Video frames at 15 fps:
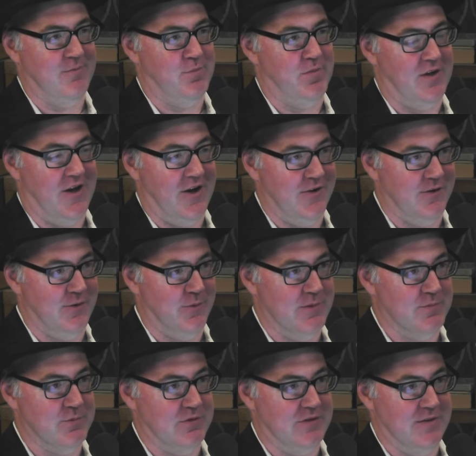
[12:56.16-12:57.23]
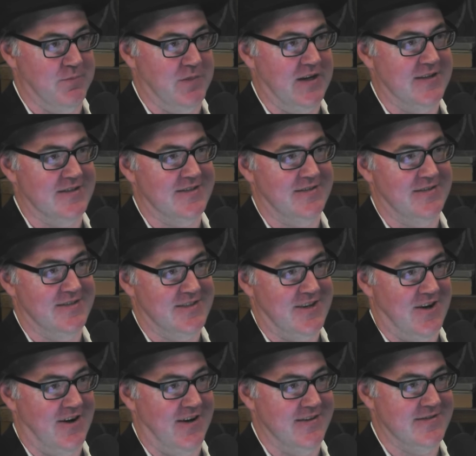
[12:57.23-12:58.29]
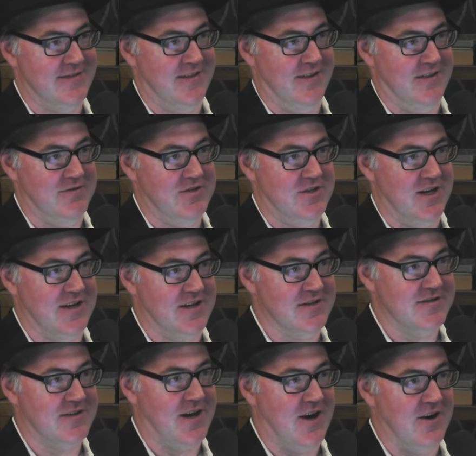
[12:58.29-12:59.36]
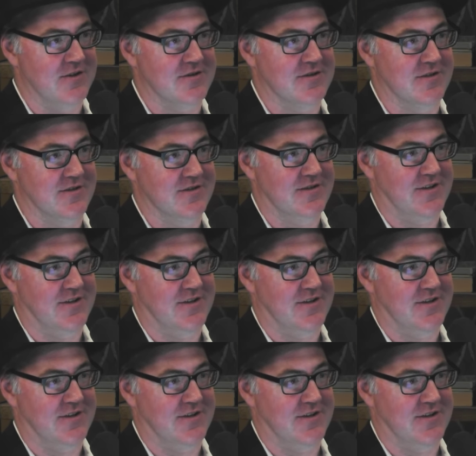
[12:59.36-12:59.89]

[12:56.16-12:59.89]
blow to Wimbledon, because this guy's the genius coach that's